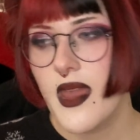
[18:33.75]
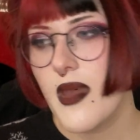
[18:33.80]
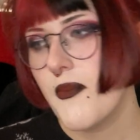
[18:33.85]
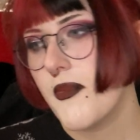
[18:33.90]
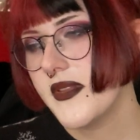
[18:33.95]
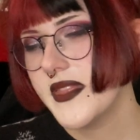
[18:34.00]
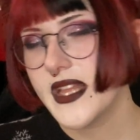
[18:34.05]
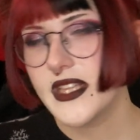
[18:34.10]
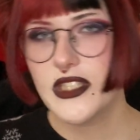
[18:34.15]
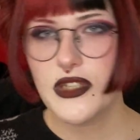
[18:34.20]

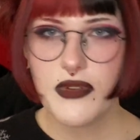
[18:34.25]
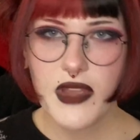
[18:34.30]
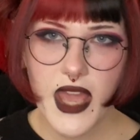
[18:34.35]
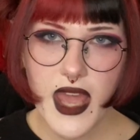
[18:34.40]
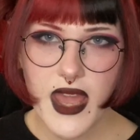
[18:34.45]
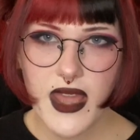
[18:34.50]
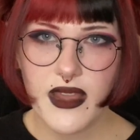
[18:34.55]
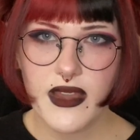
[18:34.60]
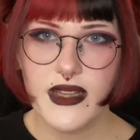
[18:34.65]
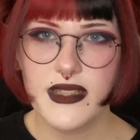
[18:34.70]
But that's
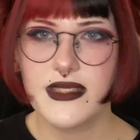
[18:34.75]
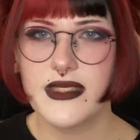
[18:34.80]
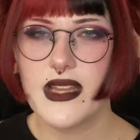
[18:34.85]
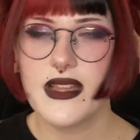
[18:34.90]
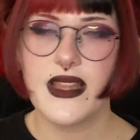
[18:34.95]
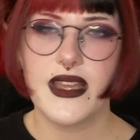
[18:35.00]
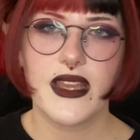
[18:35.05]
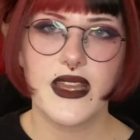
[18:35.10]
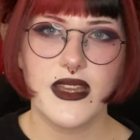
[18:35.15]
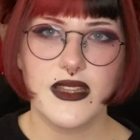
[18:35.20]
okay. It's not
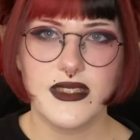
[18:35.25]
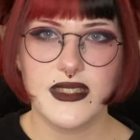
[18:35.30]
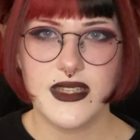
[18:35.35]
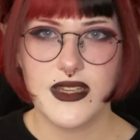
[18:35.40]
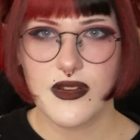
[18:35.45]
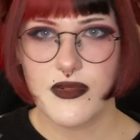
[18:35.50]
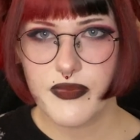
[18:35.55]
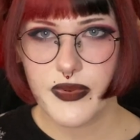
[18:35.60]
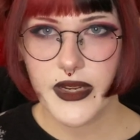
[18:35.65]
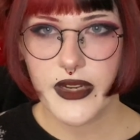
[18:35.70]
like a
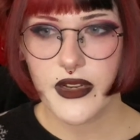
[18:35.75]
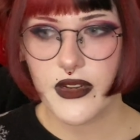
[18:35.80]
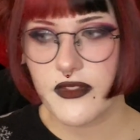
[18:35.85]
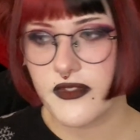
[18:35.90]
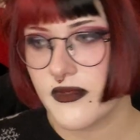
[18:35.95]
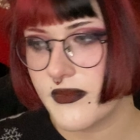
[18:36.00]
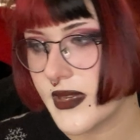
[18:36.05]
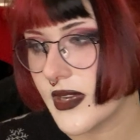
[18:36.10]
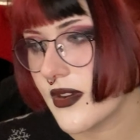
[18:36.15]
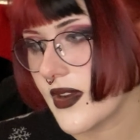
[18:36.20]
deal breaker
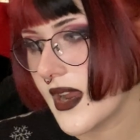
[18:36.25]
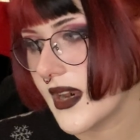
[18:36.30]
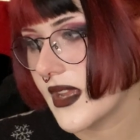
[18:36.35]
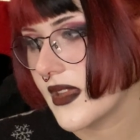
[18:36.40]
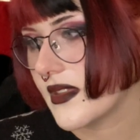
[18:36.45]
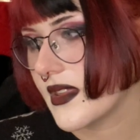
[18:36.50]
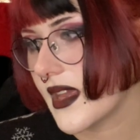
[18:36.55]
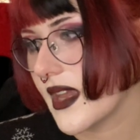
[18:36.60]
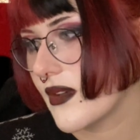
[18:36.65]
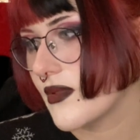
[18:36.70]
for me or
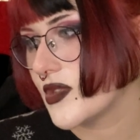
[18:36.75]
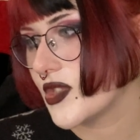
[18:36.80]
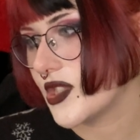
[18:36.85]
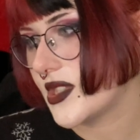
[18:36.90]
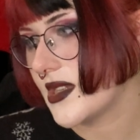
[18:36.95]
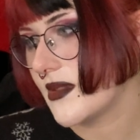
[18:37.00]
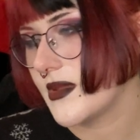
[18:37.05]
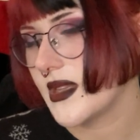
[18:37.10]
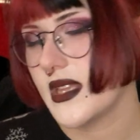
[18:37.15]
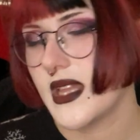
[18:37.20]
anything. It was just
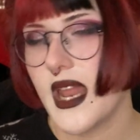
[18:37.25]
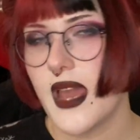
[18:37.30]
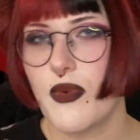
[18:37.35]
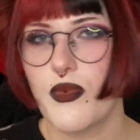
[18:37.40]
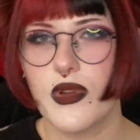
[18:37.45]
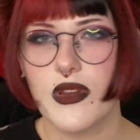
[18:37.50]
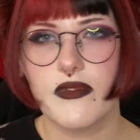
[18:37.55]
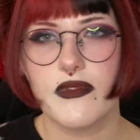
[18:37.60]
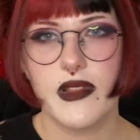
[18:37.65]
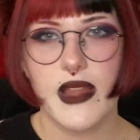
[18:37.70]
something that I
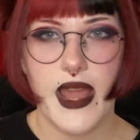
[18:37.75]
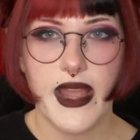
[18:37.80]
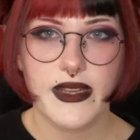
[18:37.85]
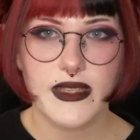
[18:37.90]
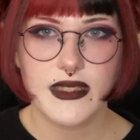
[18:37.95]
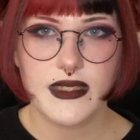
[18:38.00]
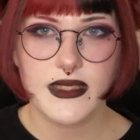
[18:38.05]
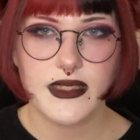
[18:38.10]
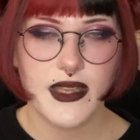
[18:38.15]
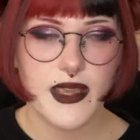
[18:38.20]
would have liked
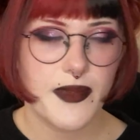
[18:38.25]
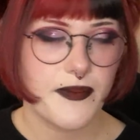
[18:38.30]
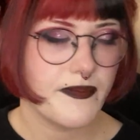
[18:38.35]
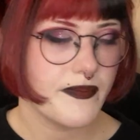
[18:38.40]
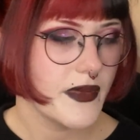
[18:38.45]
to see.